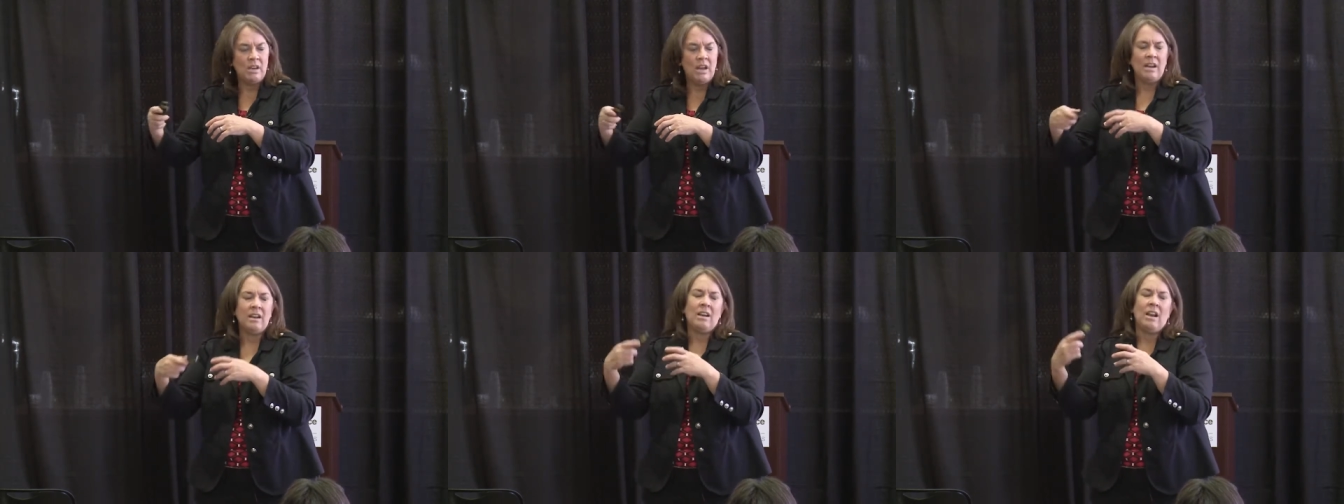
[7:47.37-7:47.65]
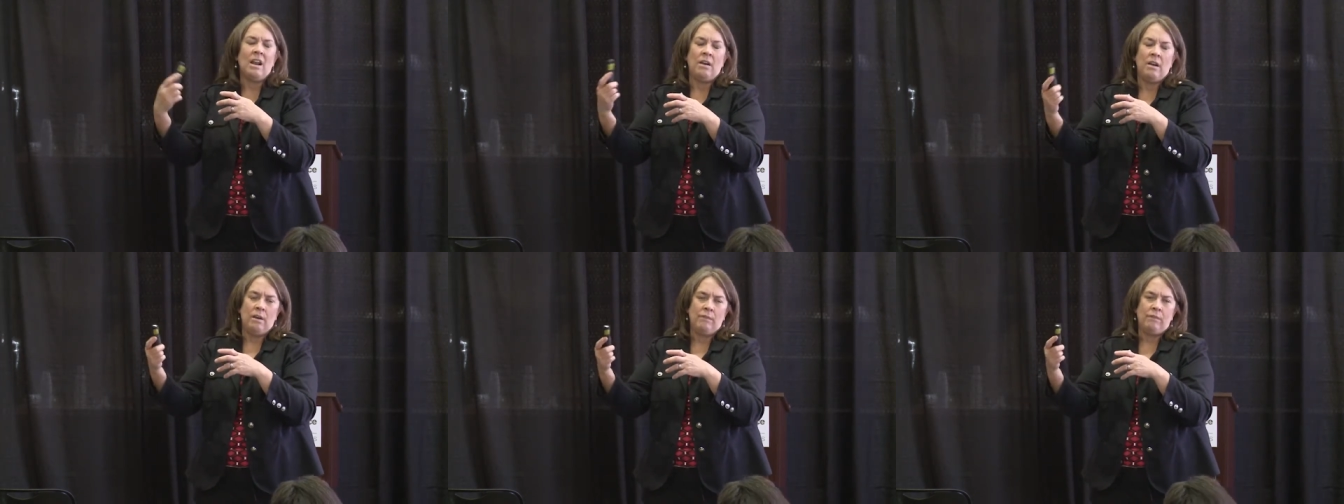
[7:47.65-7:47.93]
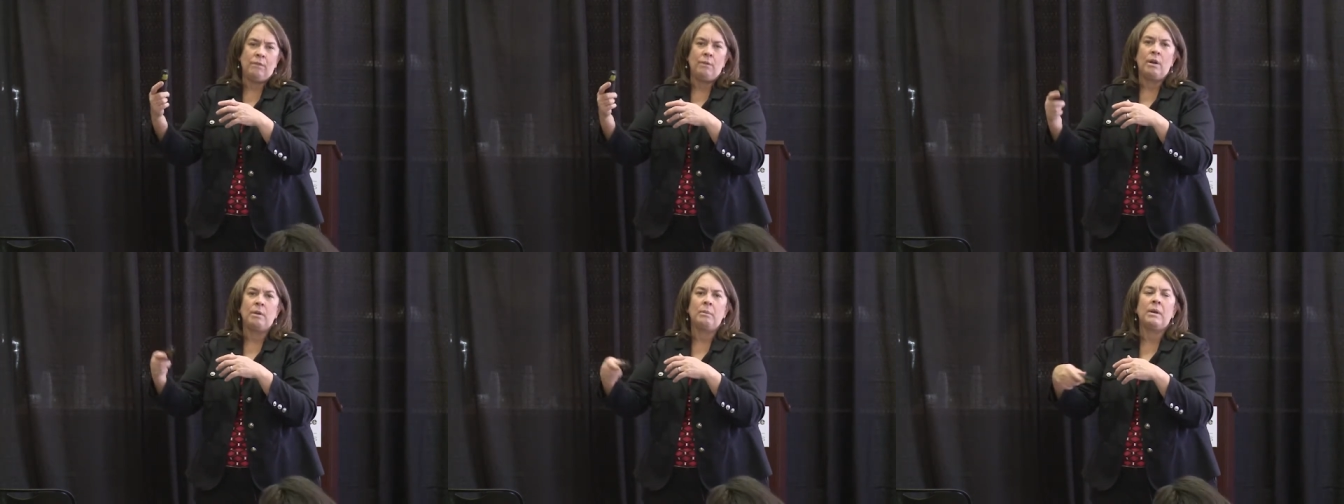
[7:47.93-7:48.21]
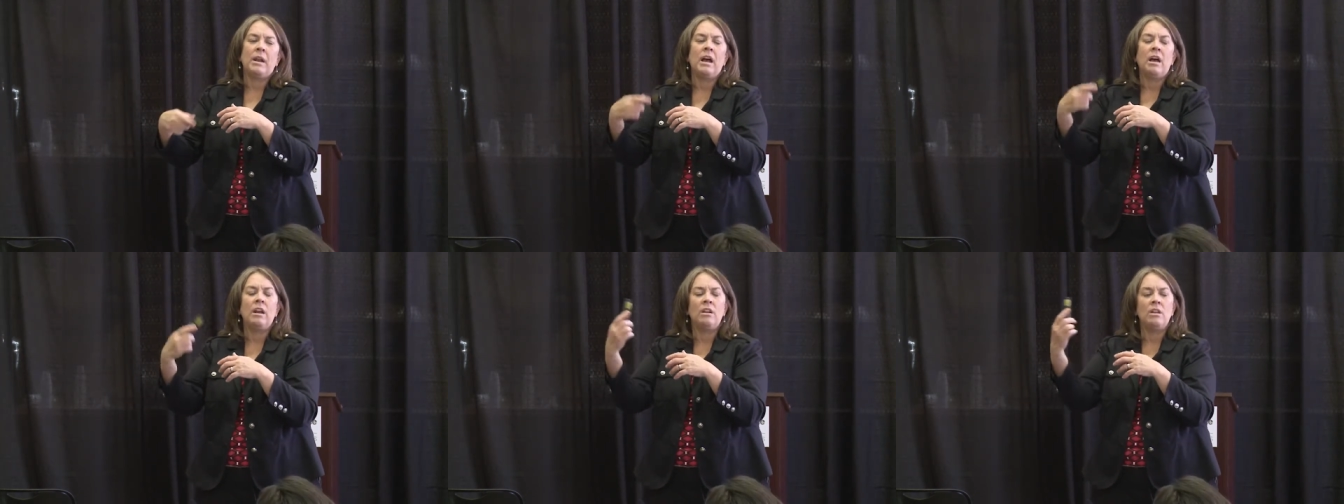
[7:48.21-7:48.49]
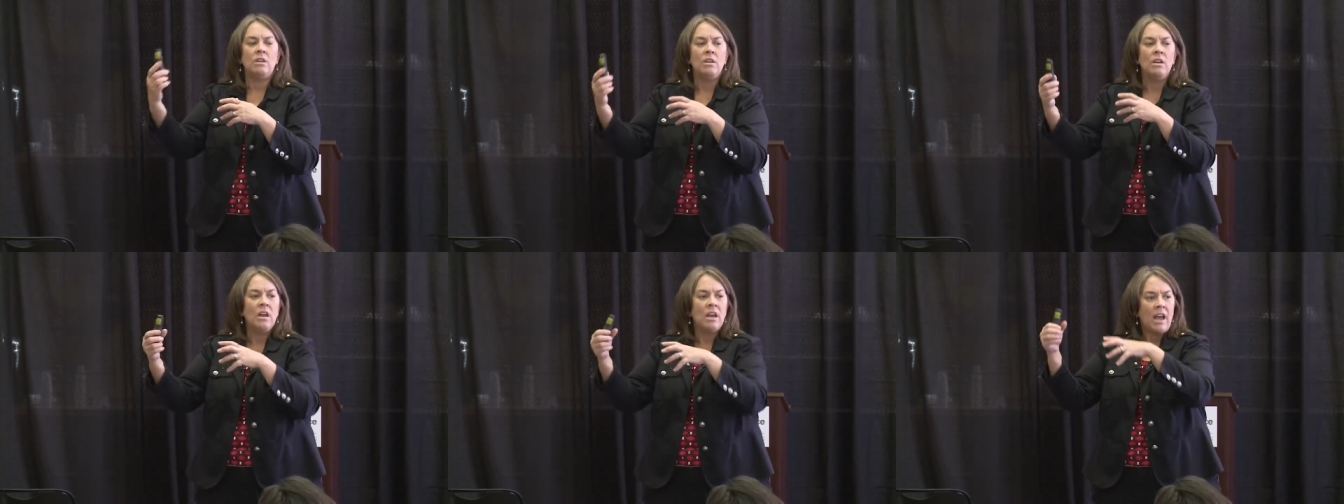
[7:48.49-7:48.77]
not, not right from wrong, but how, do
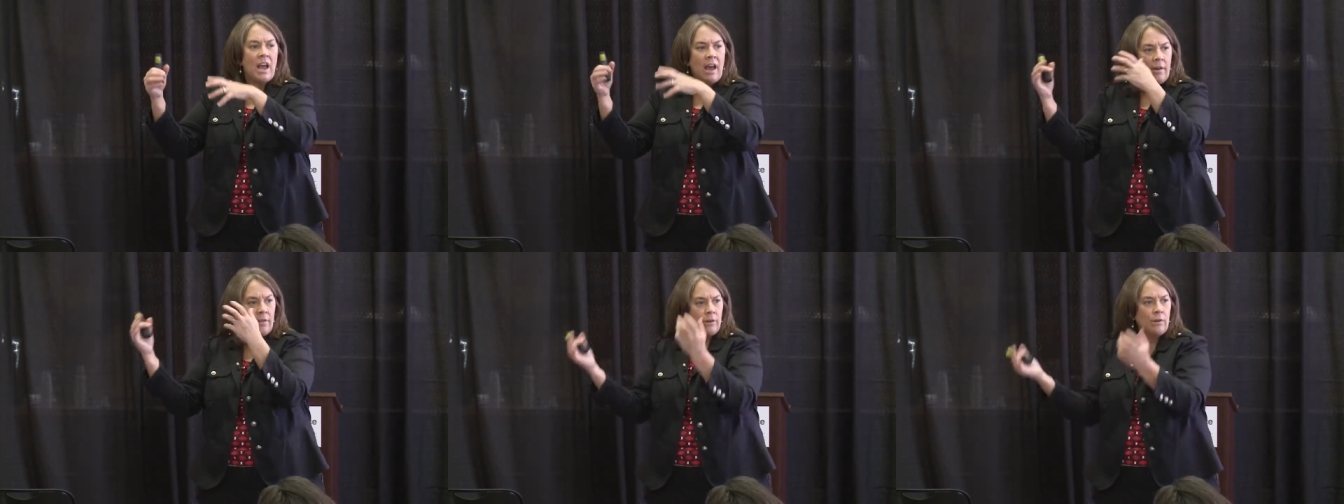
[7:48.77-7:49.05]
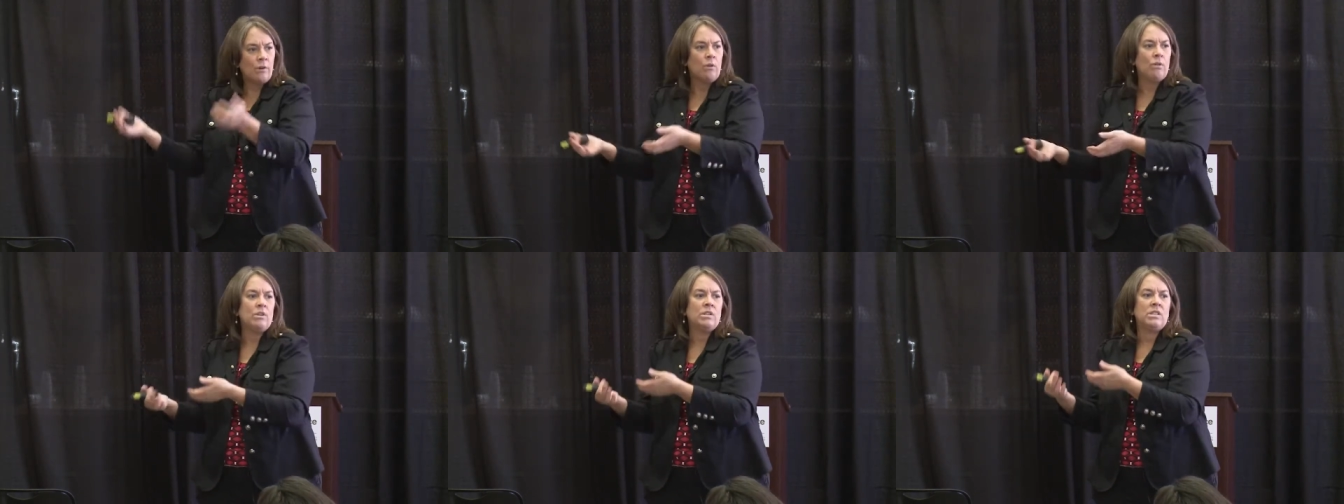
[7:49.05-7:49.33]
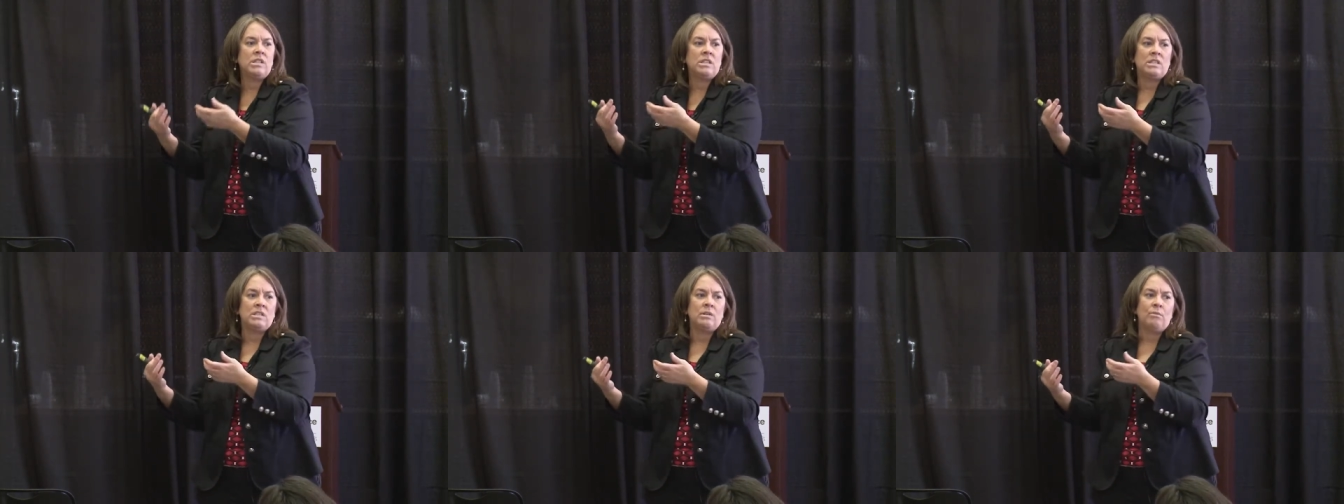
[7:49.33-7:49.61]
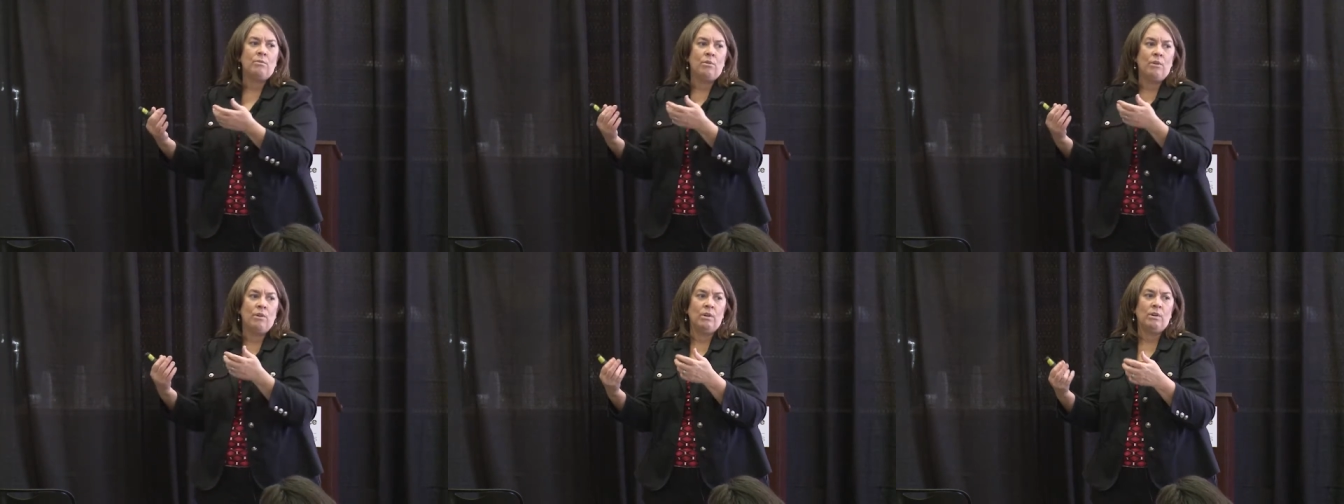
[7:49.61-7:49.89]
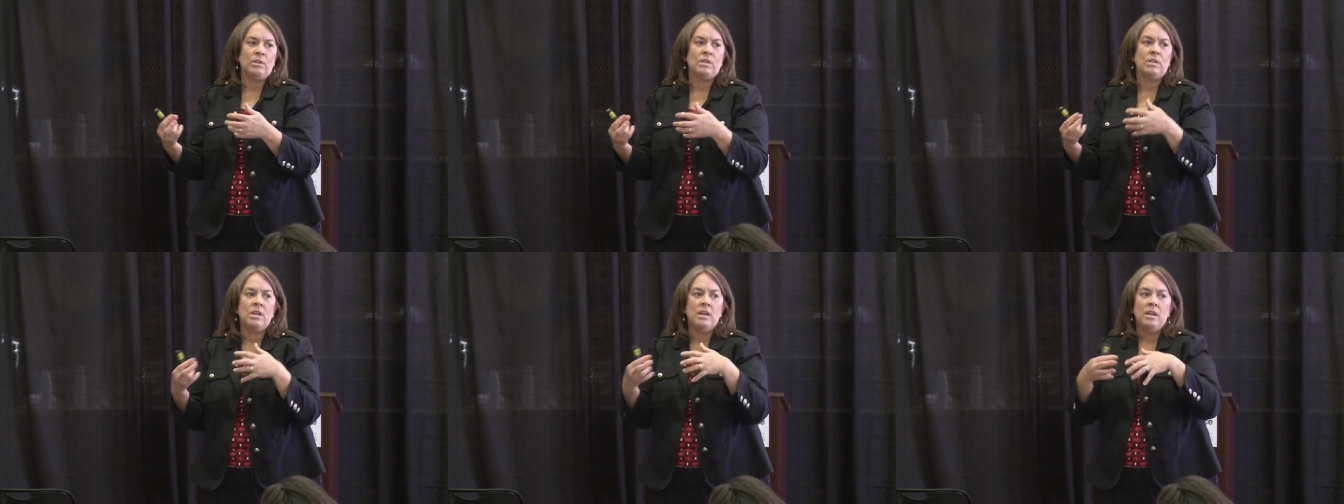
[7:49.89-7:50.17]
you, how the court system
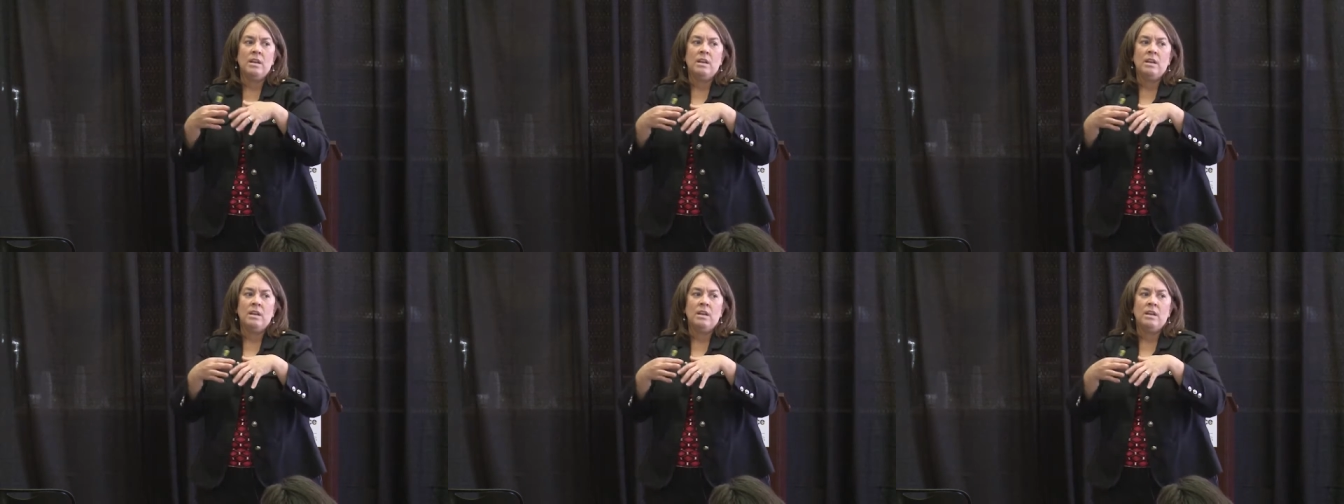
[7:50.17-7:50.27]
works.